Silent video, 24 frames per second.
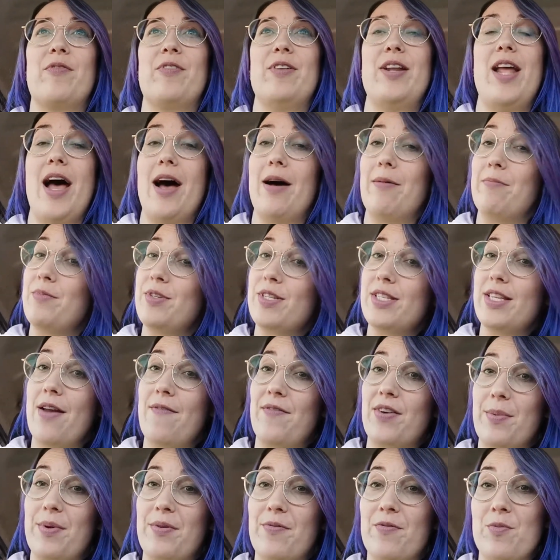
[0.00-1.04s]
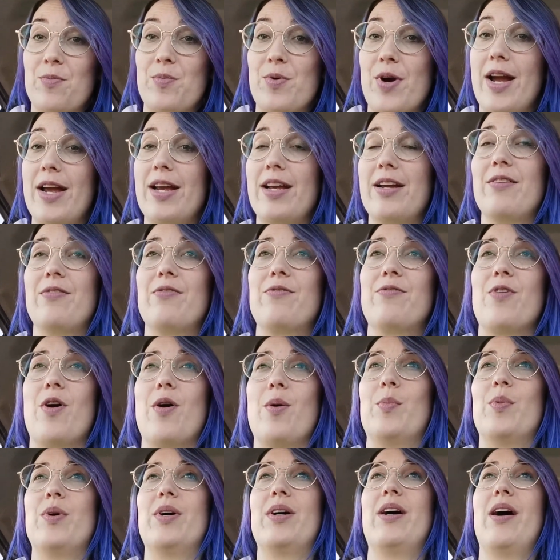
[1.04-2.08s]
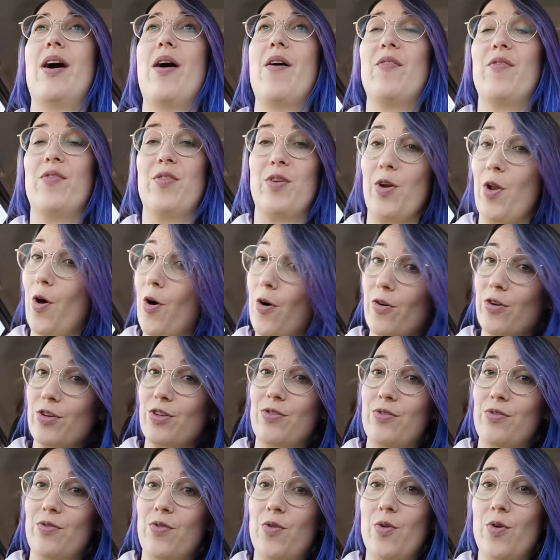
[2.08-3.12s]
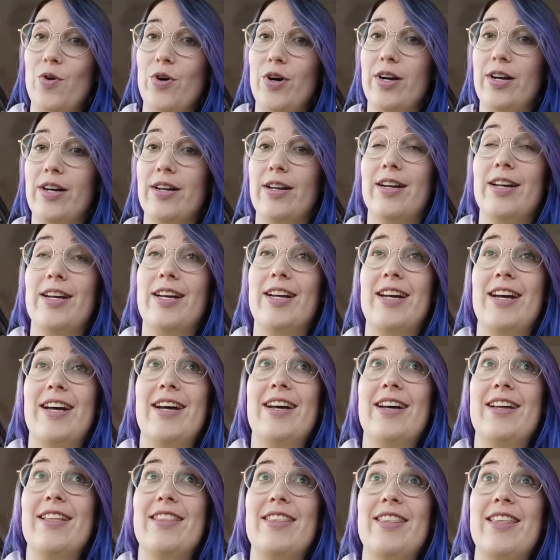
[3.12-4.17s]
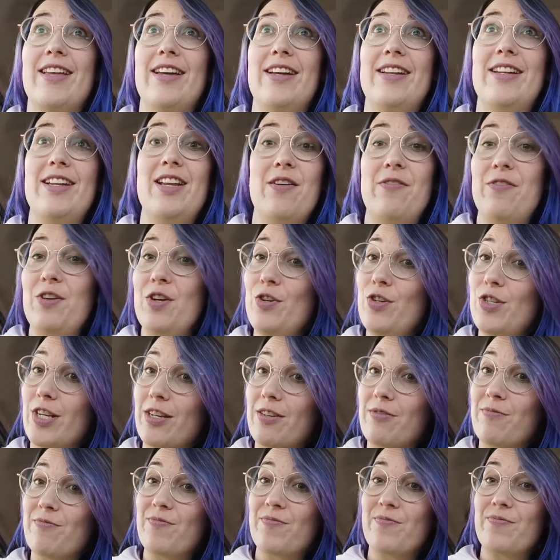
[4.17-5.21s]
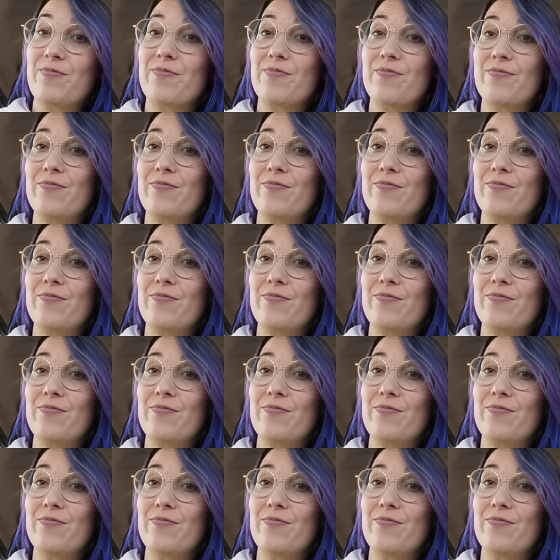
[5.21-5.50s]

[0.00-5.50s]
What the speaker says: for now, just having a bit of a break from vlogs for the near future.